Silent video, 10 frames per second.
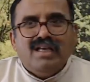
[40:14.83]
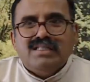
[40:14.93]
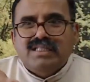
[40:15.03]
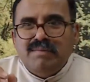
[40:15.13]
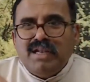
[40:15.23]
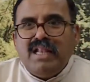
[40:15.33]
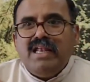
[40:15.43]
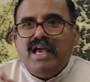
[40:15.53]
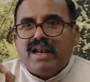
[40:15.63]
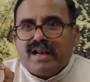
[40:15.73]

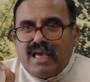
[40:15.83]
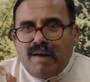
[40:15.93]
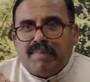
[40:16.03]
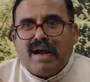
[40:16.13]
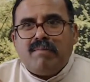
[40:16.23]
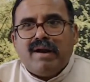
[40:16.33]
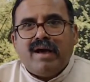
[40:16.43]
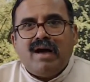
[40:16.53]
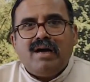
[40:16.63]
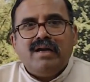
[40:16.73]
Similarly, a real
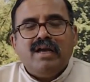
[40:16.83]
Brahmana